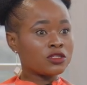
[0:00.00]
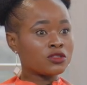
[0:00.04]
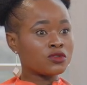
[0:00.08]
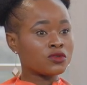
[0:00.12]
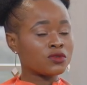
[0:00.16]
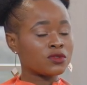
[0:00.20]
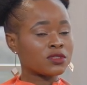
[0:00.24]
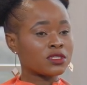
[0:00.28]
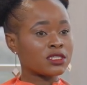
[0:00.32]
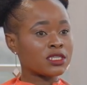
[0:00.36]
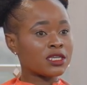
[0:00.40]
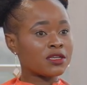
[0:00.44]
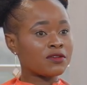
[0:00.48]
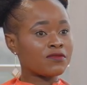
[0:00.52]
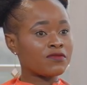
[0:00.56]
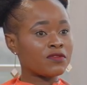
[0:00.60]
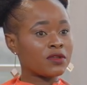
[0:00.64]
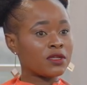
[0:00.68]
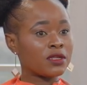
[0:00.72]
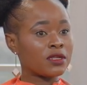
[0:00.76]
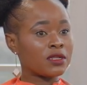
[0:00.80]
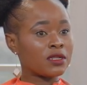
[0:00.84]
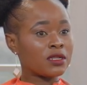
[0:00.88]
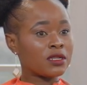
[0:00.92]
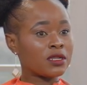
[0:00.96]
to serve
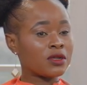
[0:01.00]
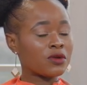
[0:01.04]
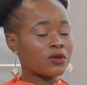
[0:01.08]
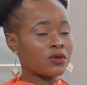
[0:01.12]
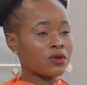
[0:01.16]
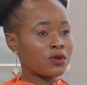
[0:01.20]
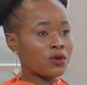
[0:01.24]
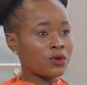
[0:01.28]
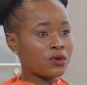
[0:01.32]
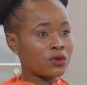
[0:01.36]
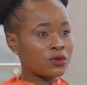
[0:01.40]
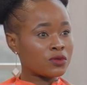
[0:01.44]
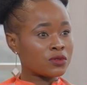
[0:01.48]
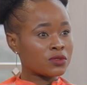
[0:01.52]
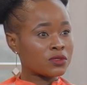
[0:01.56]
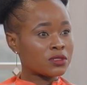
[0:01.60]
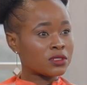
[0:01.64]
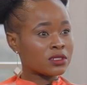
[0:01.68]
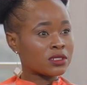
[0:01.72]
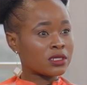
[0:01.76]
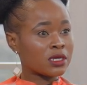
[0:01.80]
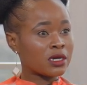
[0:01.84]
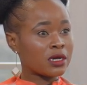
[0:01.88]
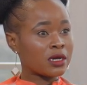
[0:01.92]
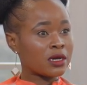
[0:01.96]
in the
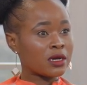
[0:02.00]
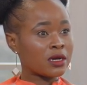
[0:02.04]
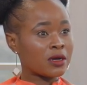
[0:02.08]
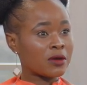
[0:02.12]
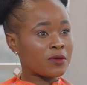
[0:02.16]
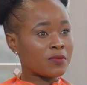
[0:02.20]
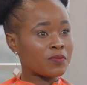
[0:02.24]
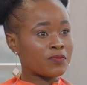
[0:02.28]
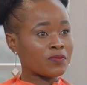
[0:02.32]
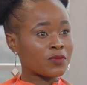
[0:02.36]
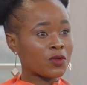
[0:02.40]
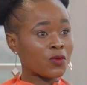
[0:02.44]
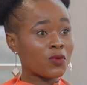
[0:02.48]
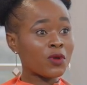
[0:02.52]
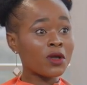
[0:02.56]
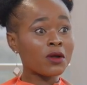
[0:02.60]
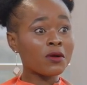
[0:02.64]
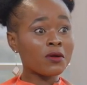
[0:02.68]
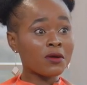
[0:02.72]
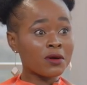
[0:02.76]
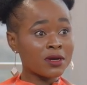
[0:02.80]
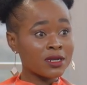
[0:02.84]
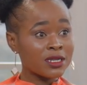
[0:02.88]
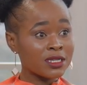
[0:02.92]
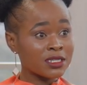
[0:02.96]
roles um, where
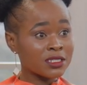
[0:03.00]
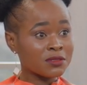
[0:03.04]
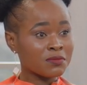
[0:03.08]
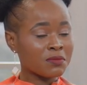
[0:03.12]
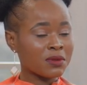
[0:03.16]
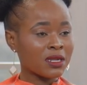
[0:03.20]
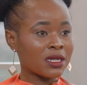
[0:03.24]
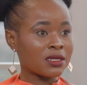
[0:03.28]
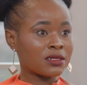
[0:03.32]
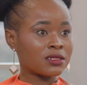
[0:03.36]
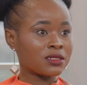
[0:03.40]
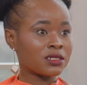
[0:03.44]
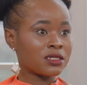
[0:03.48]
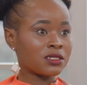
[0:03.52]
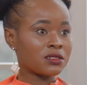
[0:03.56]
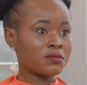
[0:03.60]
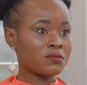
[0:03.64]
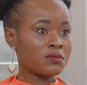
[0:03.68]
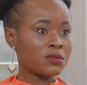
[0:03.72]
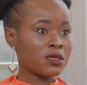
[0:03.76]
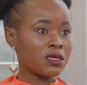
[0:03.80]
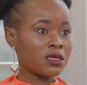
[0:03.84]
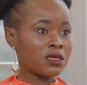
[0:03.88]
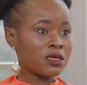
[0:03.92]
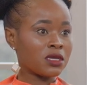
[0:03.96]
God has planted
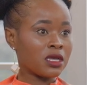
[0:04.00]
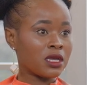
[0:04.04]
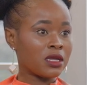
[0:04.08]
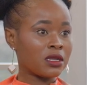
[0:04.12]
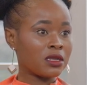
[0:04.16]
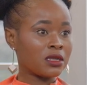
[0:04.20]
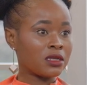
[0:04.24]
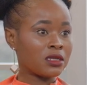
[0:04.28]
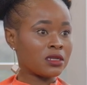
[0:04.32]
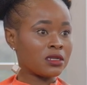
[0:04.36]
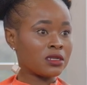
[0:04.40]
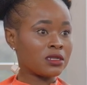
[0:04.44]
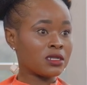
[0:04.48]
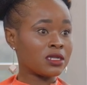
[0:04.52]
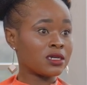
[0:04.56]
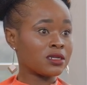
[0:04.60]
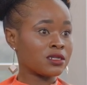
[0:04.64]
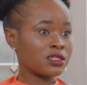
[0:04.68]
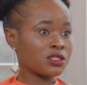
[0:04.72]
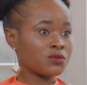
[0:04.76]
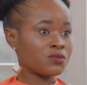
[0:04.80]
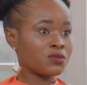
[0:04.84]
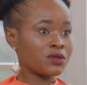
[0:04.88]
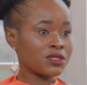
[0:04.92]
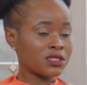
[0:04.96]
me and the
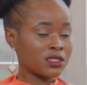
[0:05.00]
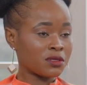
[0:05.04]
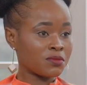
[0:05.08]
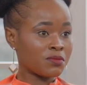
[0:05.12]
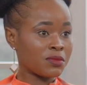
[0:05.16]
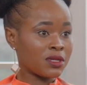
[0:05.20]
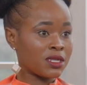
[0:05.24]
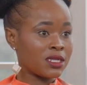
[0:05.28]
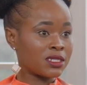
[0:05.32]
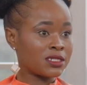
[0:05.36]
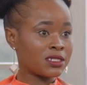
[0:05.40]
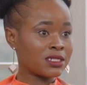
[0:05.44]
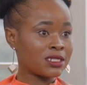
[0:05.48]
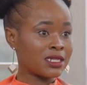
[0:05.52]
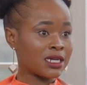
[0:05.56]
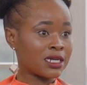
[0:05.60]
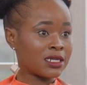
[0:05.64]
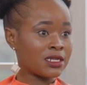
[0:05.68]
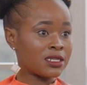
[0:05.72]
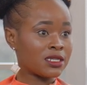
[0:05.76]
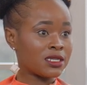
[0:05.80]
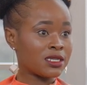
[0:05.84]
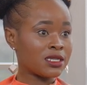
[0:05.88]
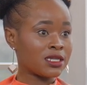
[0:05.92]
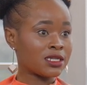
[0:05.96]
responsibility
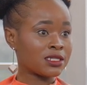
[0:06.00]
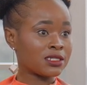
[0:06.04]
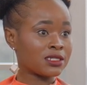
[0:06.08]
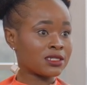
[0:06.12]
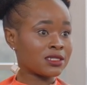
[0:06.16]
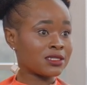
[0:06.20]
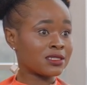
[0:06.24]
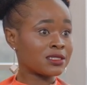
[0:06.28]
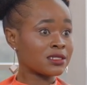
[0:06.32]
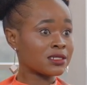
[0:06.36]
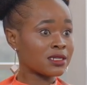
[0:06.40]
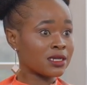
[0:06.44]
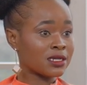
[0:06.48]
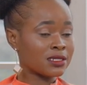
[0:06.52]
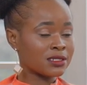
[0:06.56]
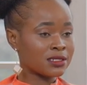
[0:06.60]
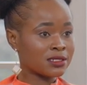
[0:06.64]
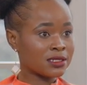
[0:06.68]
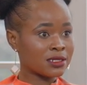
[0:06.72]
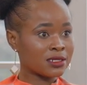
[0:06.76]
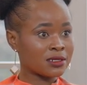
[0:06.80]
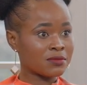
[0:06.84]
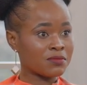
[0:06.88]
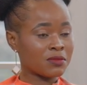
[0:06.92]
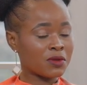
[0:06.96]
that He has
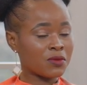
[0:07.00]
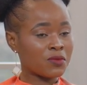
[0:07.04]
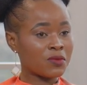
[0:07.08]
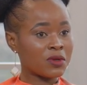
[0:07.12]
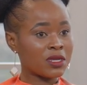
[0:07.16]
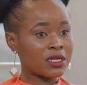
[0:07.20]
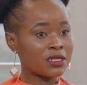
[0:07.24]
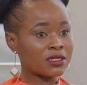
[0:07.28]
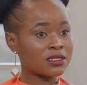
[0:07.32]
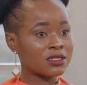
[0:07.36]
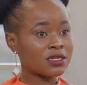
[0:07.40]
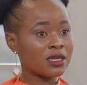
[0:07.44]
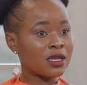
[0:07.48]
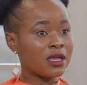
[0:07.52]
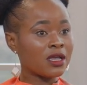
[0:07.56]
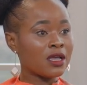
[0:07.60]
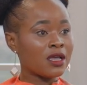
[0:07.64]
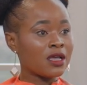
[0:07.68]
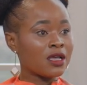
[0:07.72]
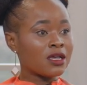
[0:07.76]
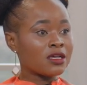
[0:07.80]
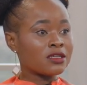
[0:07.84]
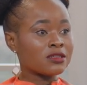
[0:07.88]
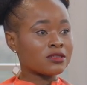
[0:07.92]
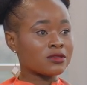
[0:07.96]
entrusted me with.
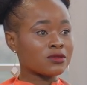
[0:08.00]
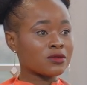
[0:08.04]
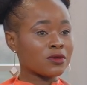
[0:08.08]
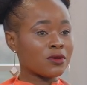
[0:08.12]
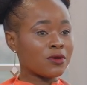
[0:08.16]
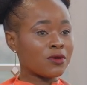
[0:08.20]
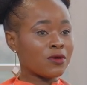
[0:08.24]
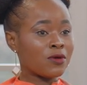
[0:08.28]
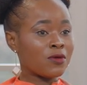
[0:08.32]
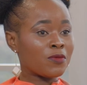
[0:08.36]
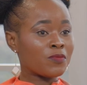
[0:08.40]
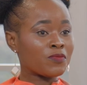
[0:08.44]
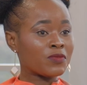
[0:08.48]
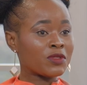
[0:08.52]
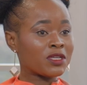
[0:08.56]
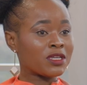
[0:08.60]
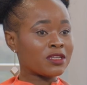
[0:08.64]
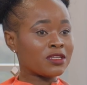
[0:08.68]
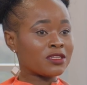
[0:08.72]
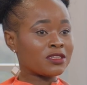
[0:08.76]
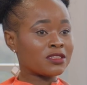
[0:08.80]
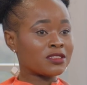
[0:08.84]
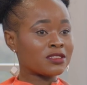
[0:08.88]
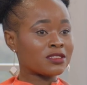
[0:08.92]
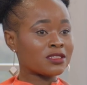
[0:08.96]
So
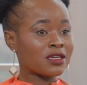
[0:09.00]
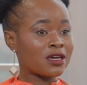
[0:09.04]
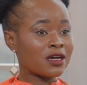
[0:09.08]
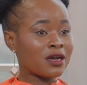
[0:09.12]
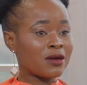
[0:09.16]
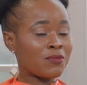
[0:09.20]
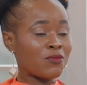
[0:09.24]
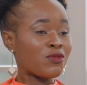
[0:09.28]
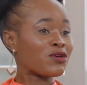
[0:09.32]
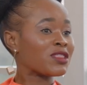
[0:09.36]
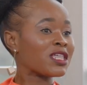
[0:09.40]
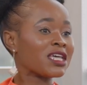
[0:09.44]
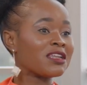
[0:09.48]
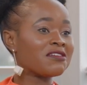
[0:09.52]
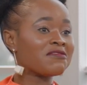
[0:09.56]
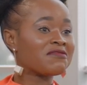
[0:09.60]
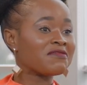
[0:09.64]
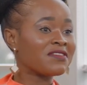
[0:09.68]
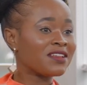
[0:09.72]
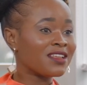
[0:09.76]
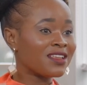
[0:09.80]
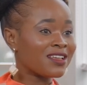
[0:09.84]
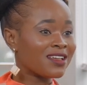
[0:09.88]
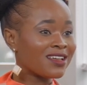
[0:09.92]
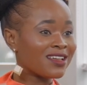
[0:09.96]
it is uh, more than a
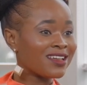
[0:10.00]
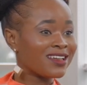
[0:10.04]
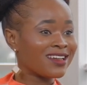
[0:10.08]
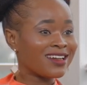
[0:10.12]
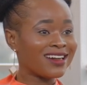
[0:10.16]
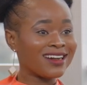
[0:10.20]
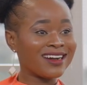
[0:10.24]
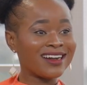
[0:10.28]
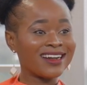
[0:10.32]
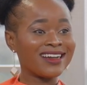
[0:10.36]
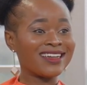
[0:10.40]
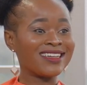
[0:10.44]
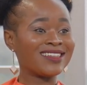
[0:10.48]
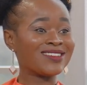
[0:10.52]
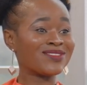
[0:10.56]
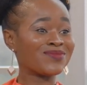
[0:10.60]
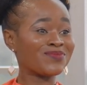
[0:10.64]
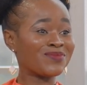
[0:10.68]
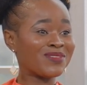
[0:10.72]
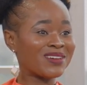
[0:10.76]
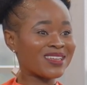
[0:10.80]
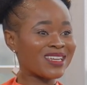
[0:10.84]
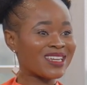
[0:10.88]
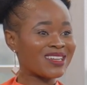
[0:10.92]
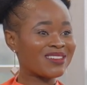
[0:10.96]
feeling. Uh, it's
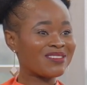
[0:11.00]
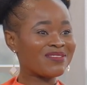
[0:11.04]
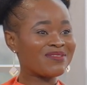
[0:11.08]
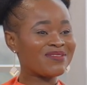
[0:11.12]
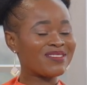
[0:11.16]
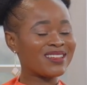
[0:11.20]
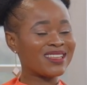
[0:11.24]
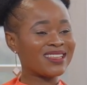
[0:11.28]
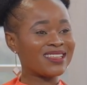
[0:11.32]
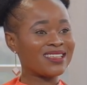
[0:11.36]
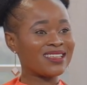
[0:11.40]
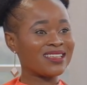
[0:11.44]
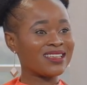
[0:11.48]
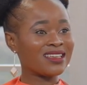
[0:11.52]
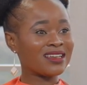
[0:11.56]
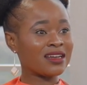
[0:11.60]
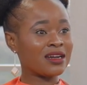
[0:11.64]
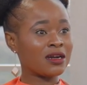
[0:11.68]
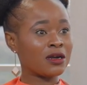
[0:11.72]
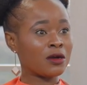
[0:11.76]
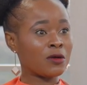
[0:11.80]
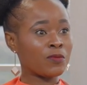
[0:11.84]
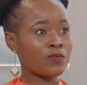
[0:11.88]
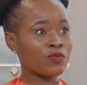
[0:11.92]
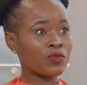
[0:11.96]
more than a feeling.
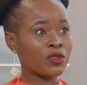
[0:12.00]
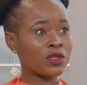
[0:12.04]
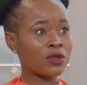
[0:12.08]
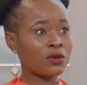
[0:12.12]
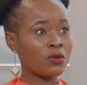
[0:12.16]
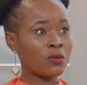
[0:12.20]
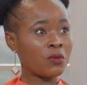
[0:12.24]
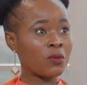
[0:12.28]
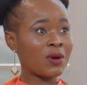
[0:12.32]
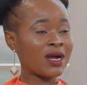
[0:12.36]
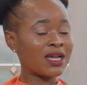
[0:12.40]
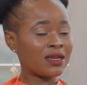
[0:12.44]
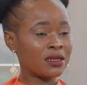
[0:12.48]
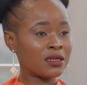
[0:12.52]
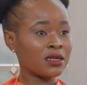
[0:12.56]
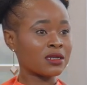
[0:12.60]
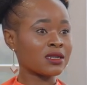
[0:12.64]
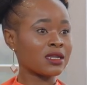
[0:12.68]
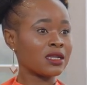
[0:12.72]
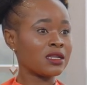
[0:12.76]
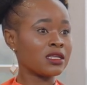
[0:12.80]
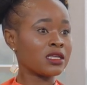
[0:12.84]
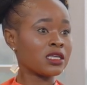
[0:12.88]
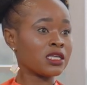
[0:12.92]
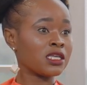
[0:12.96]
Um, what
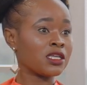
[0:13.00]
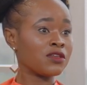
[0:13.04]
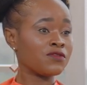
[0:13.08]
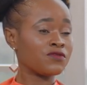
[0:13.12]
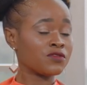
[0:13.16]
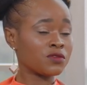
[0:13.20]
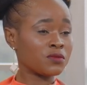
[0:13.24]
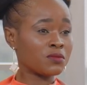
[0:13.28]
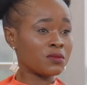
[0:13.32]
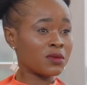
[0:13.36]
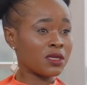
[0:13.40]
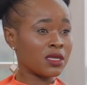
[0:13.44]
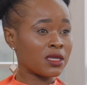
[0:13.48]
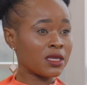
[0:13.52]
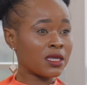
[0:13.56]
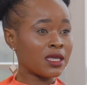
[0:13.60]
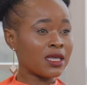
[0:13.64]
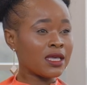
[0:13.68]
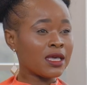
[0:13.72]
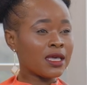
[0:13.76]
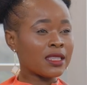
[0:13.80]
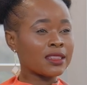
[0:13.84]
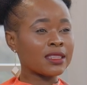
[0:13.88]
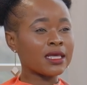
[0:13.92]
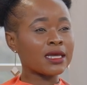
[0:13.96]
really gives me
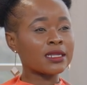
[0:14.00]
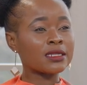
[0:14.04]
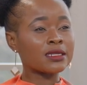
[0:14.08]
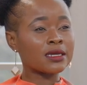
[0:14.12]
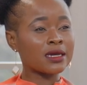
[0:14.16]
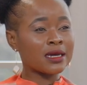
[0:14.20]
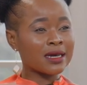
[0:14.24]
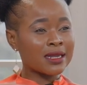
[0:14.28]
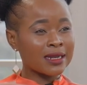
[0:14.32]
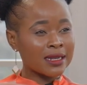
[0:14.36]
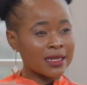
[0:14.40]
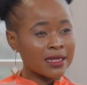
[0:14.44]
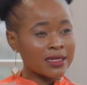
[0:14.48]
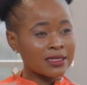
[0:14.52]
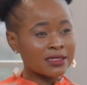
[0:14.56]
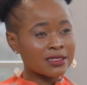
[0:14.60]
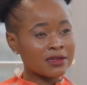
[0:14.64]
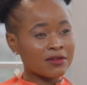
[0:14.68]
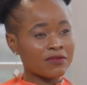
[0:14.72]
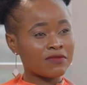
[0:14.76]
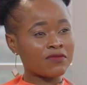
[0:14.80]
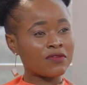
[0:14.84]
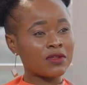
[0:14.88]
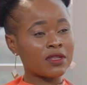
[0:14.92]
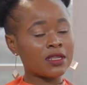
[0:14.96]
that
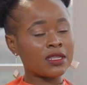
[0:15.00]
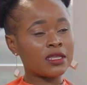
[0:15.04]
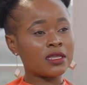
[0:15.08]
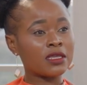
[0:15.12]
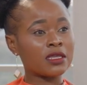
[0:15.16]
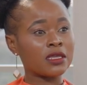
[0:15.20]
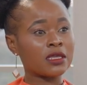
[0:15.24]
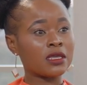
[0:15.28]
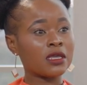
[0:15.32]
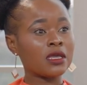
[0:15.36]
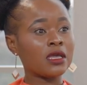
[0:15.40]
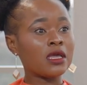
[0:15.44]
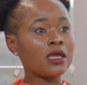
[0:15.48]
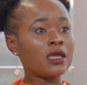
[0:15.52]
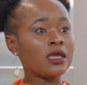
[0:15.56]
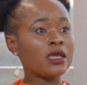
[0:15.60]
greater feeling